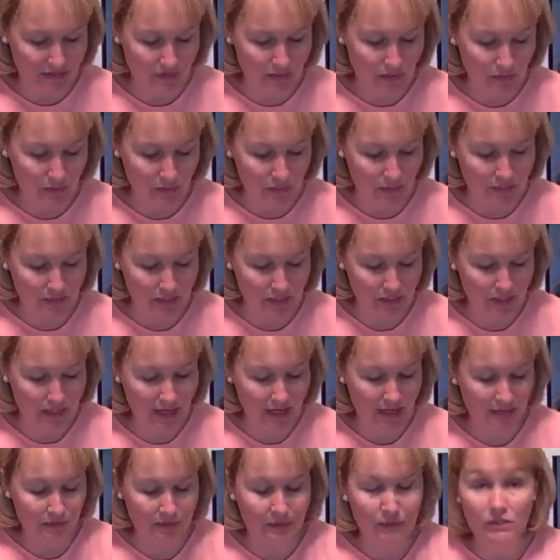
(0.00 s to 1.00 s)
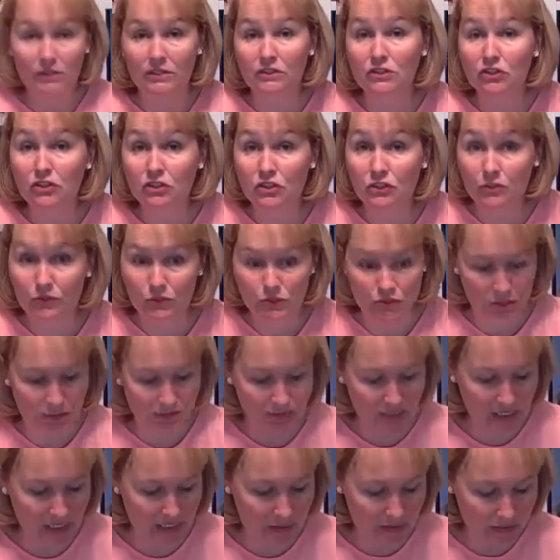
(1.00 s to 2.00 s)
so you're going to have to excuse the
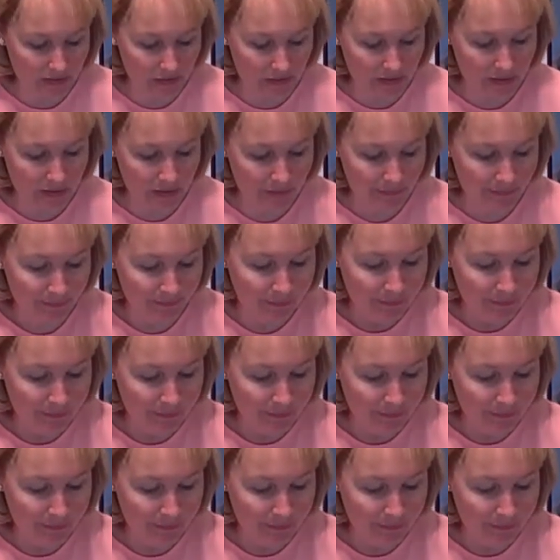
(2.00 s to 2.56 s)
wrinkles.